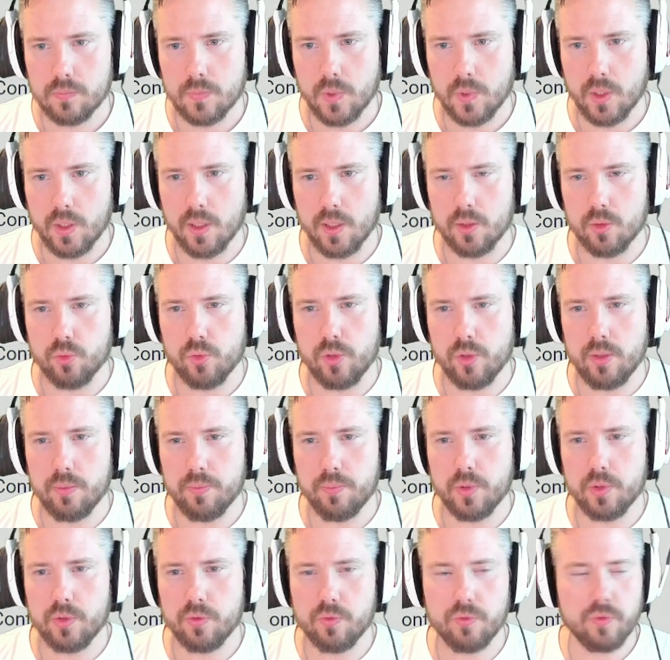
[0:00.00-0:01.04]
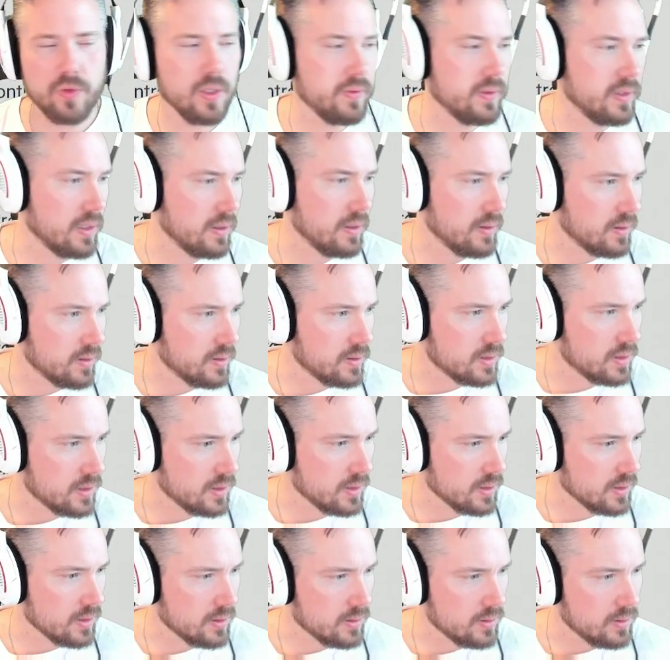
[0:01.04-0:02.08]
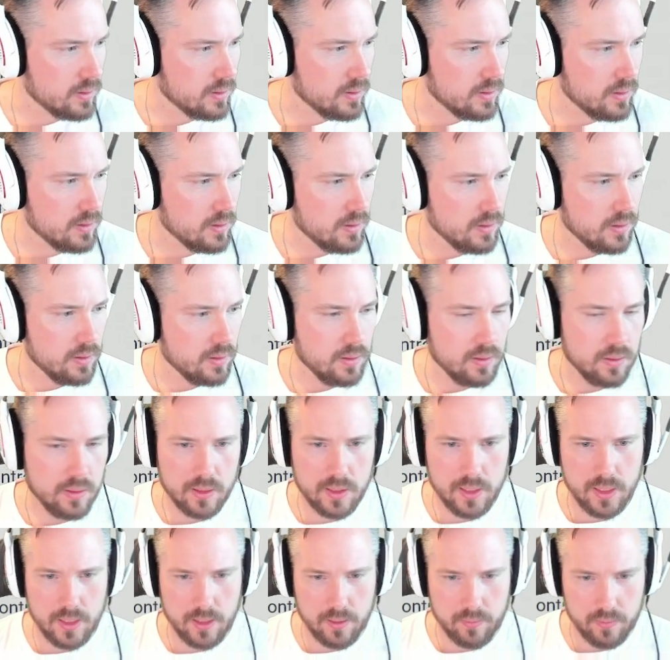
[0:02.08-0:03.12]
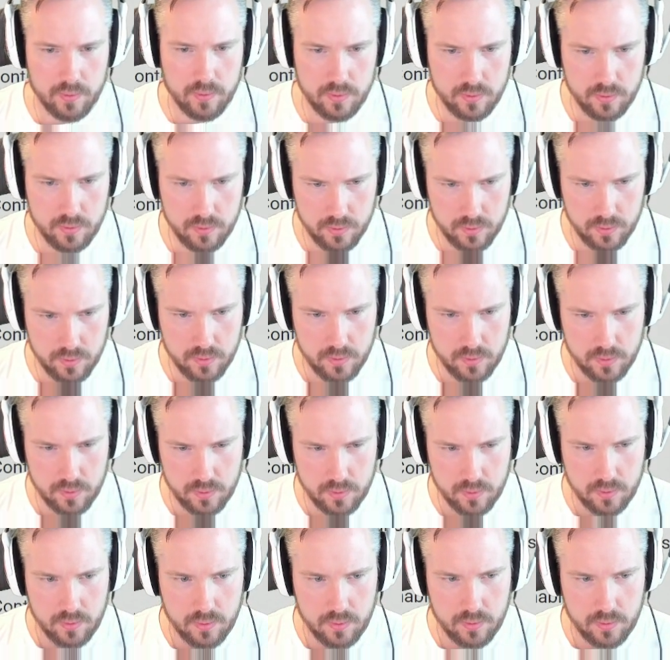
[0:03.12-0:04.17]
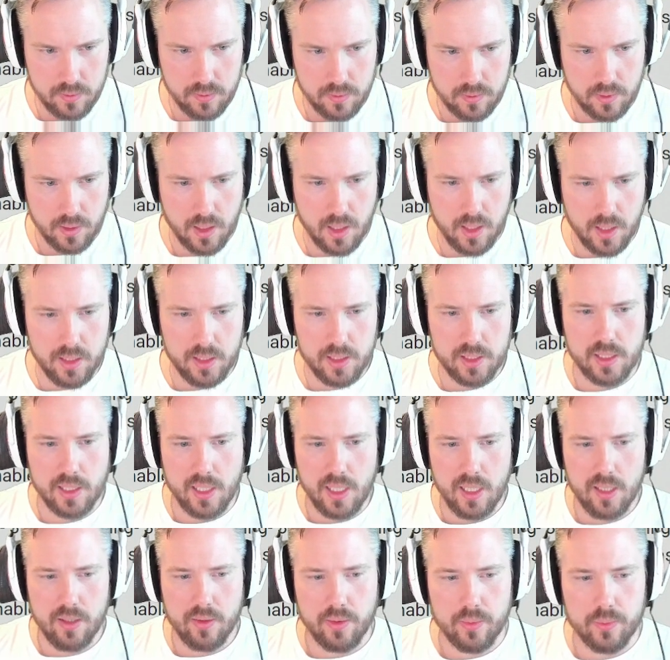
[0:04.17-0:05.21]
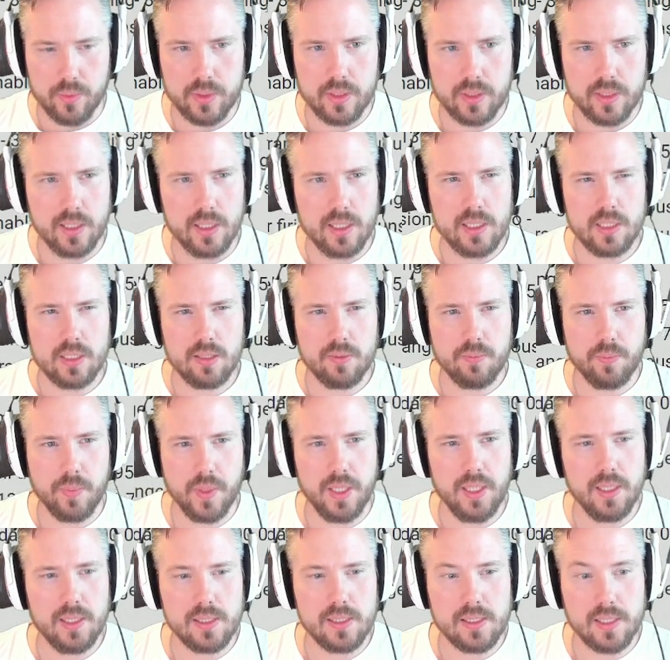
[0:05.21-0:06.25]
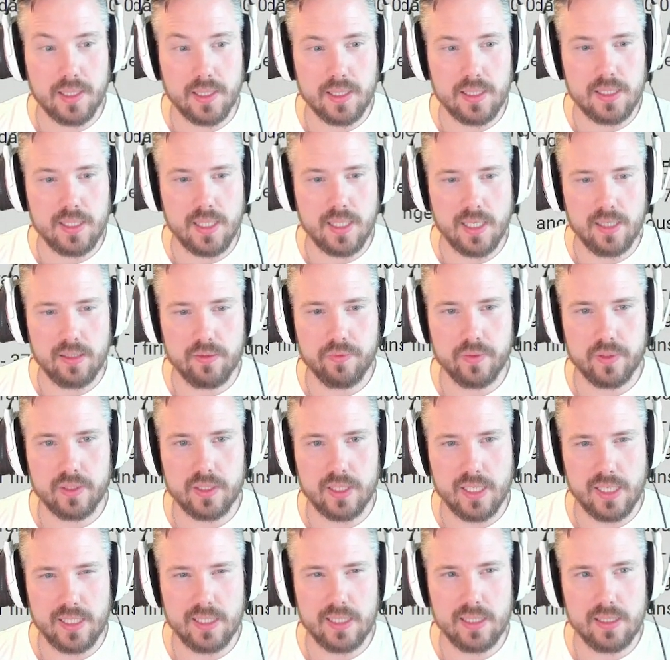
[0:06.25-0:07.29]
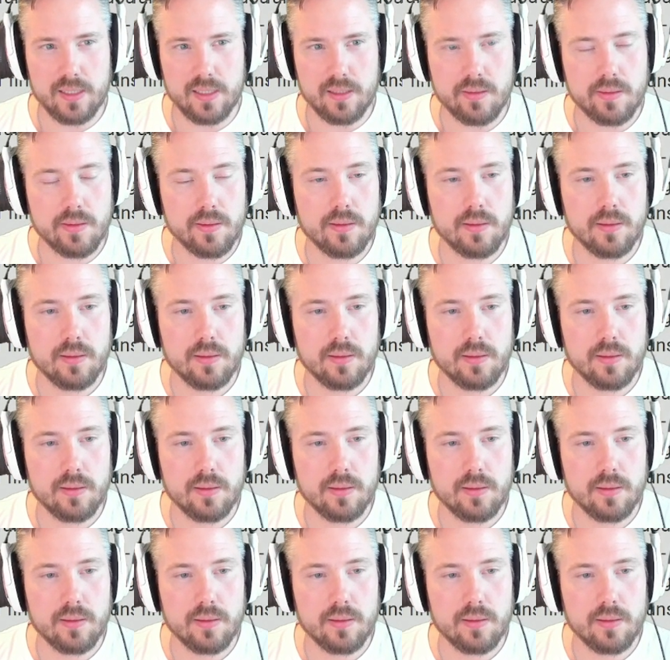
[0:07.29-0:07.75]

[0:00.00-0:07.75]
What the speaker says: Okay, 12.5 can conceal. Damn. Kind of scary with these speeds and this health and tankiness.